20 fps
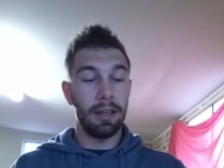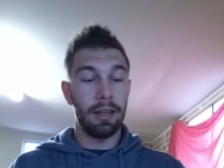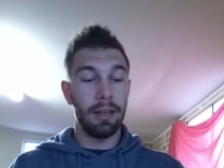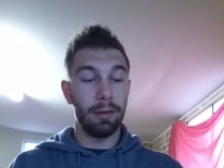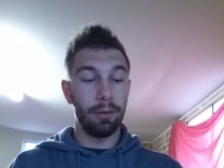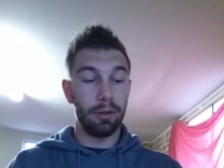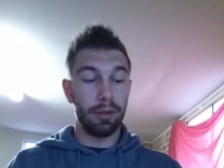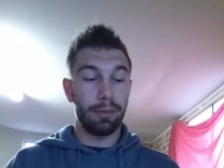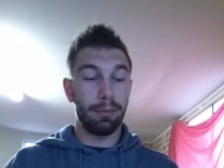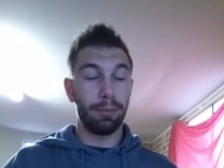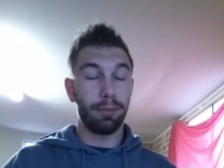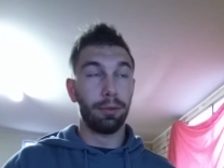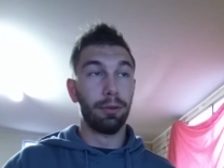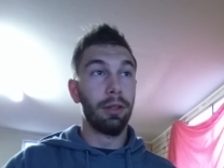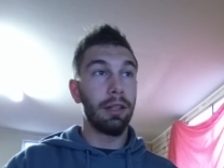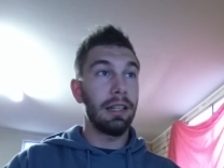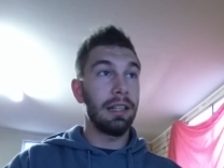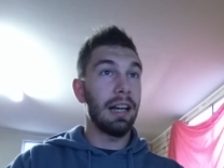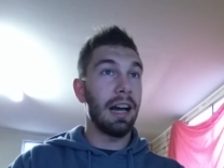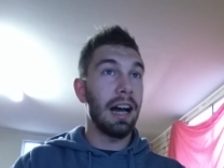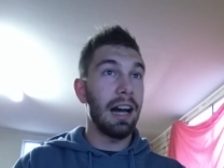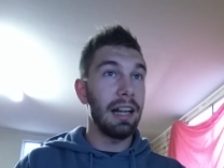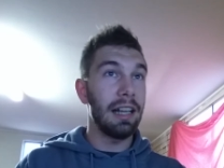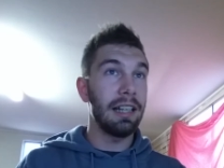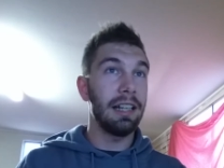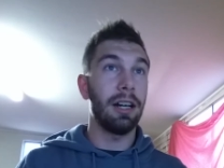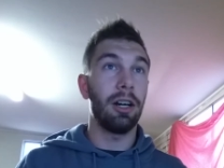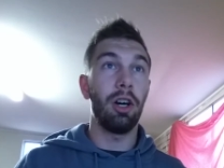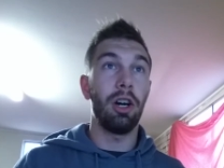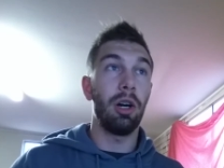It was pretty
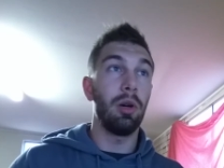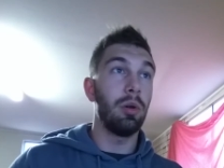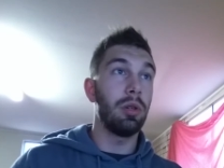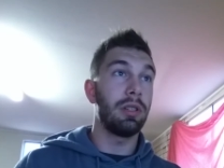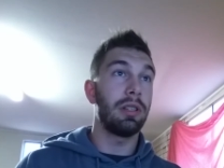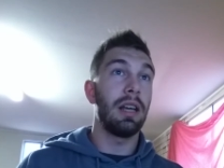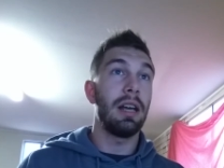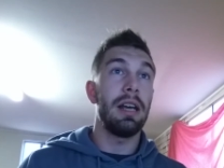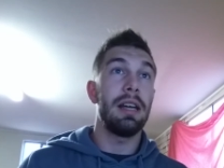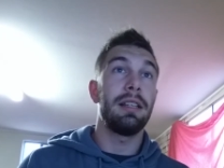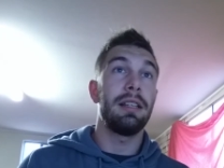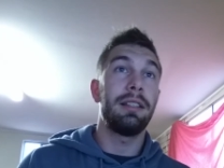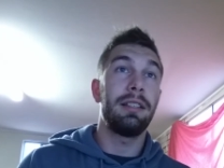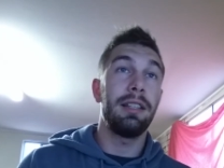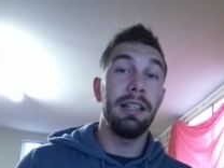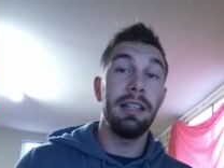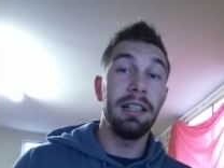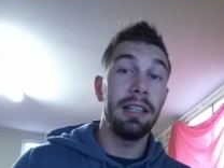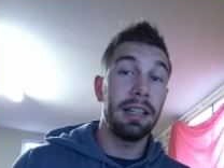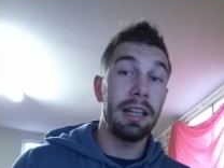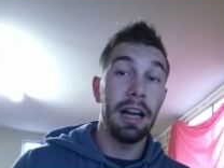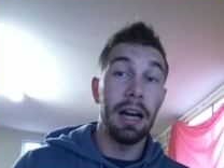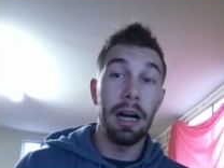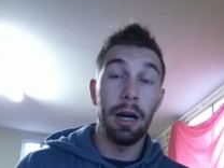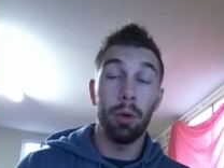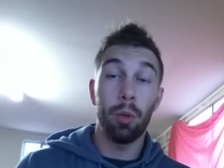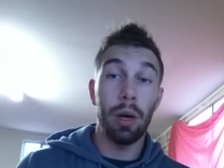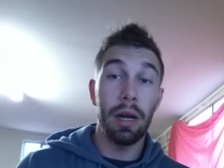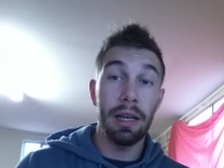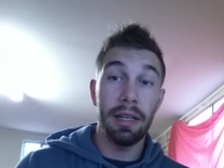gnarly. I was sitting in the
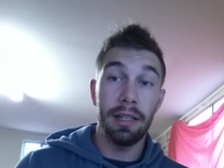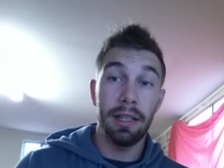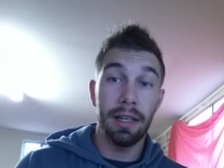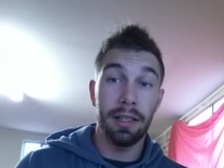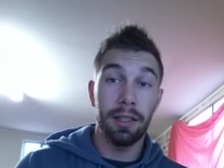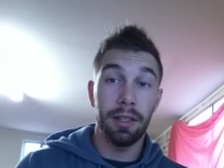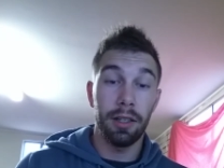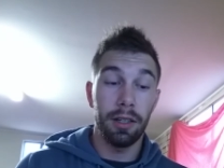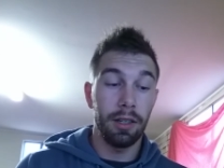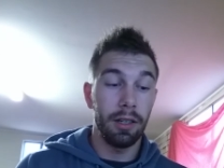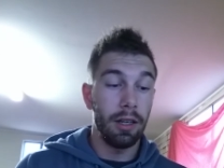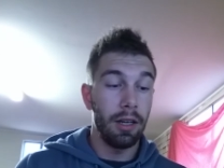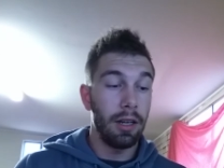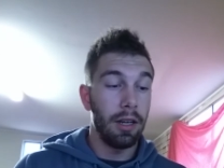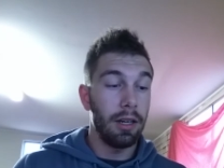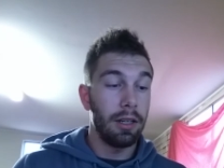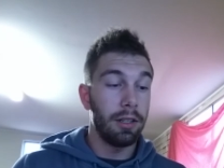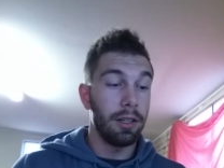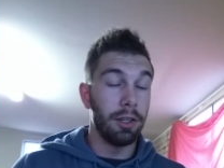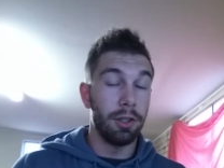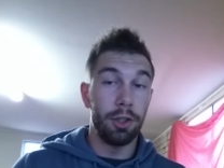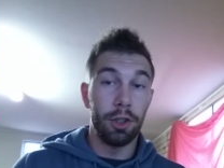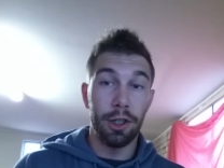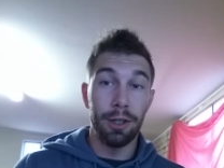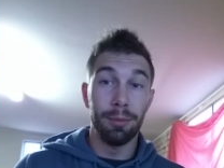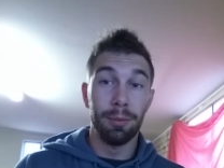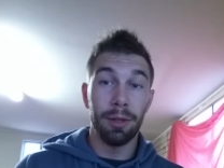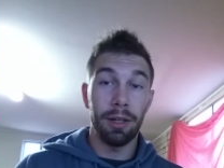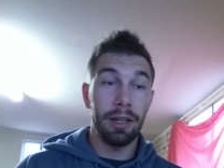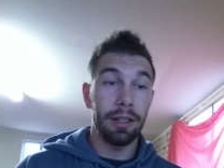car waiting to get to the
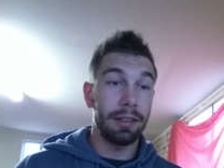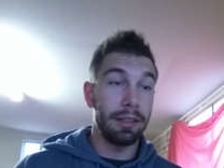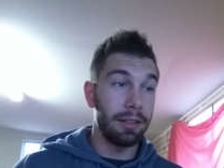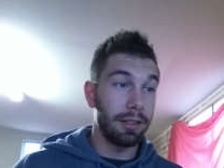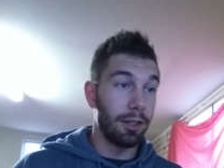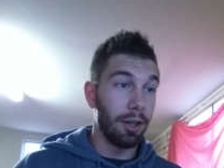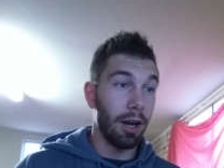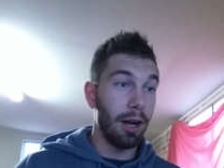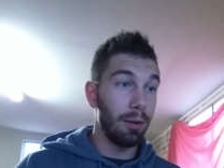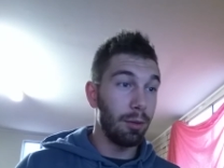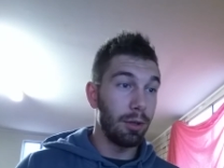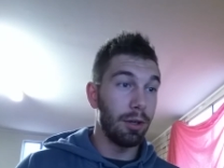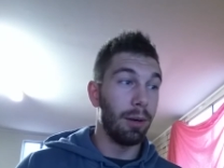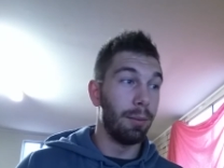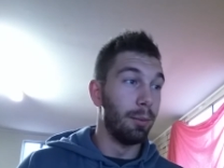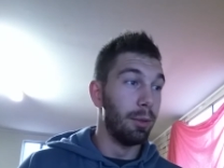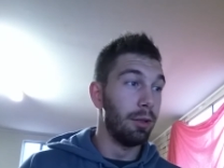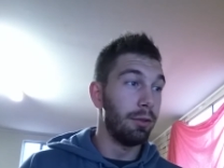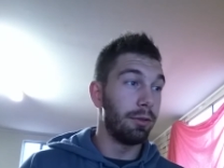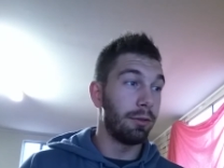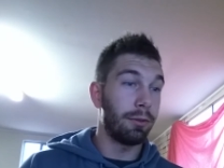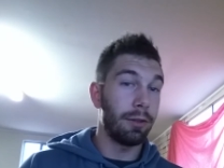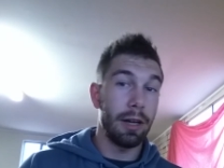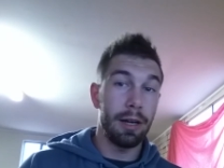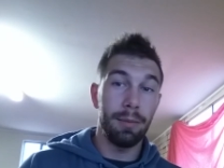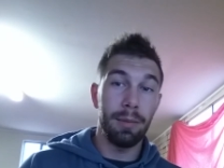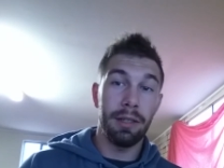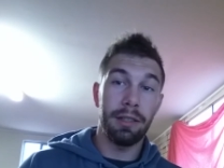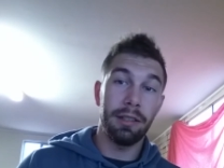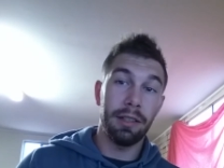gym, like this guy would not move in front
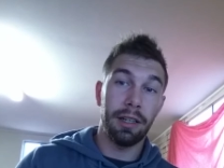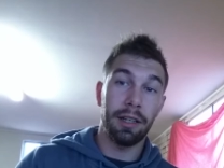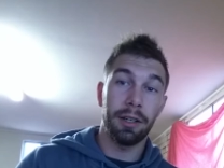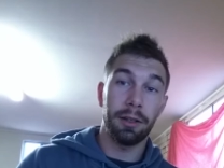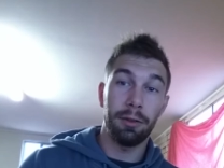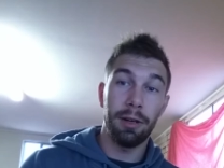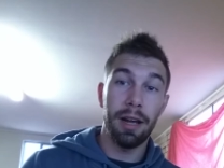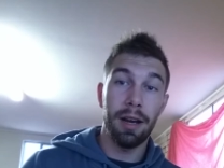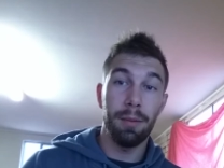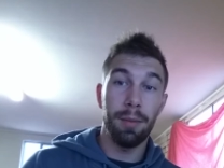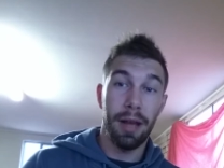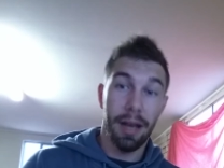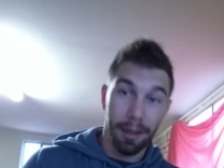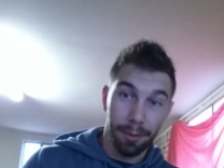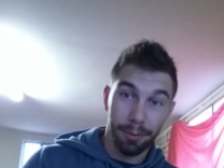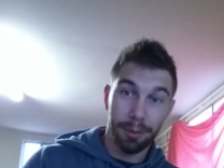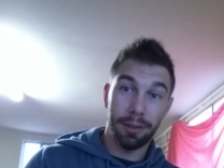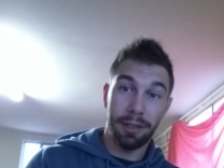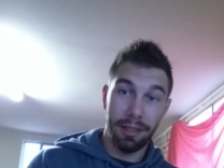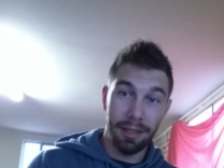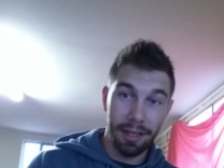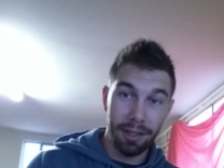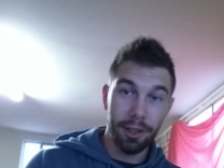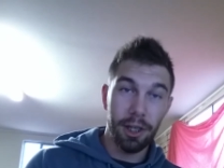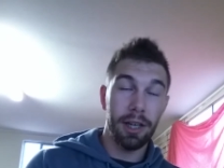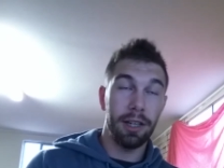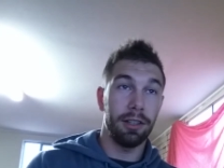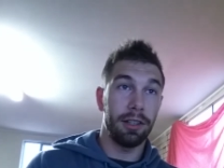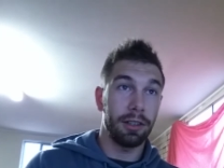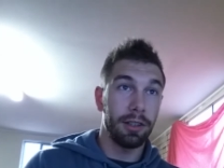of me, stuck at a roundabout, and I'm sitting there
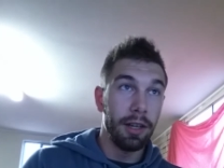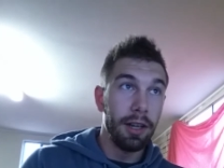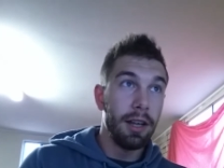shaking,